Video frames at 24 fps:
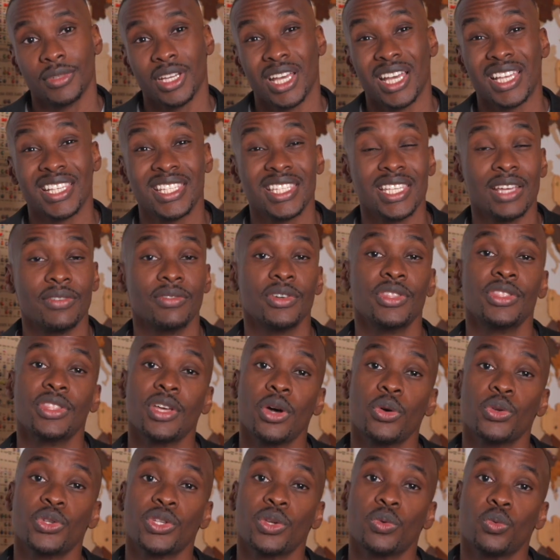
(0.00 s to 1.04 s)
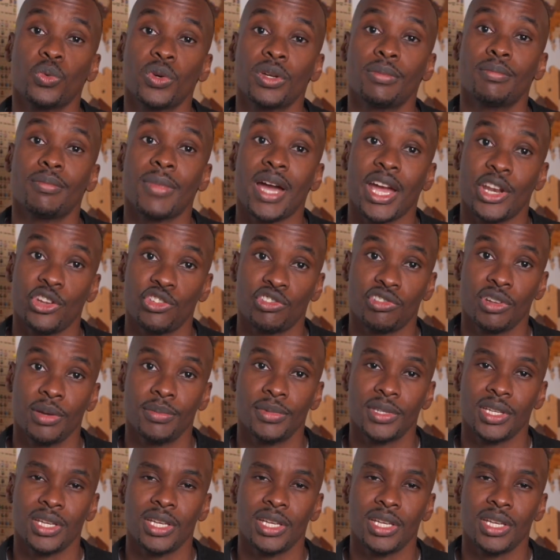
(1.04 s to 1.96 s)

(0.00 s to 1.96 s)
A 7,000-word manuscript